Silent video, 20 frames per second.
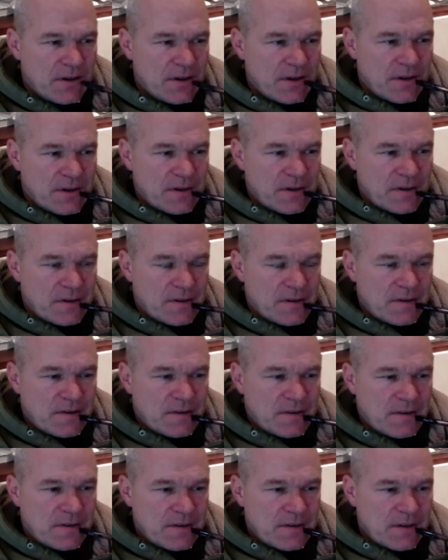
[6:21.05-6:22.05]

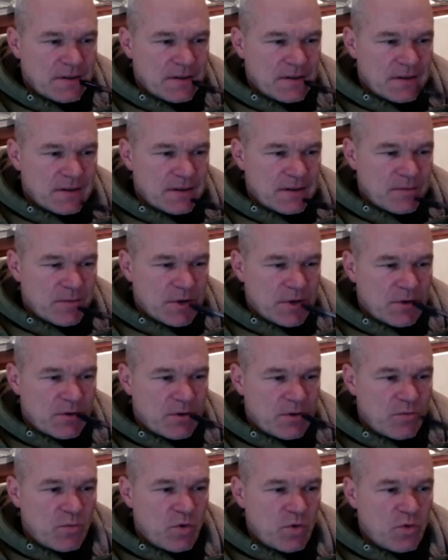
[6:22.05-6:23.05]
The Man on
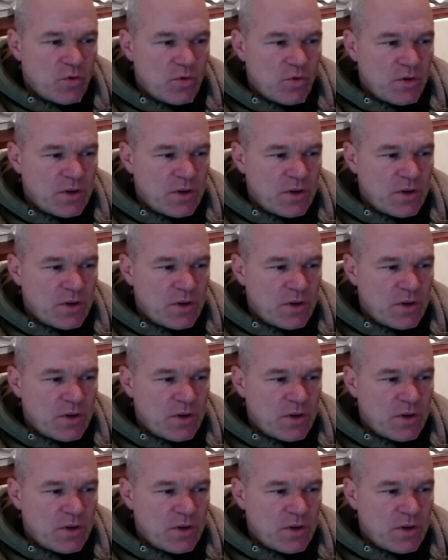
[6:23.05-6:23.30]
the Moon.